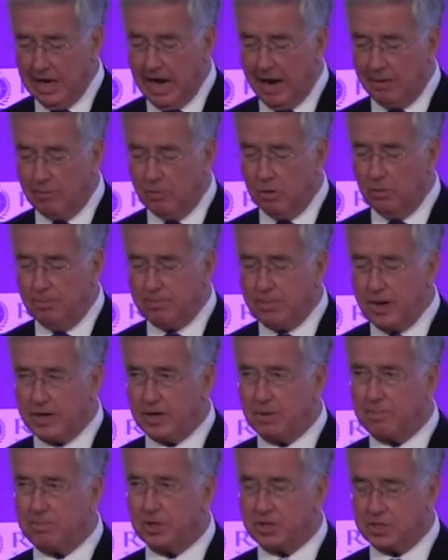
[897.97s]
and will
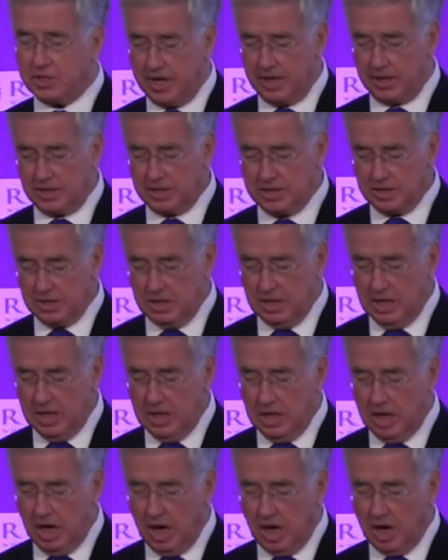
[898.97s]
better protect
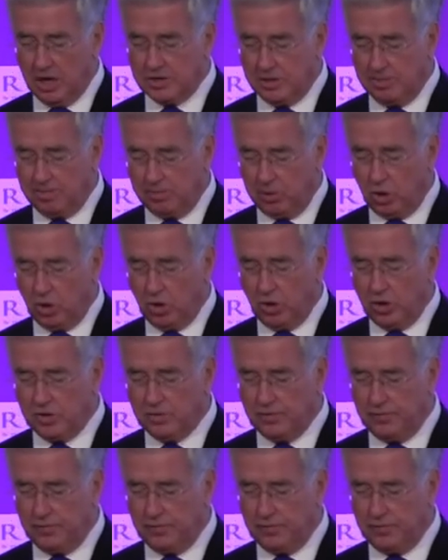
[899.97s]
our deployed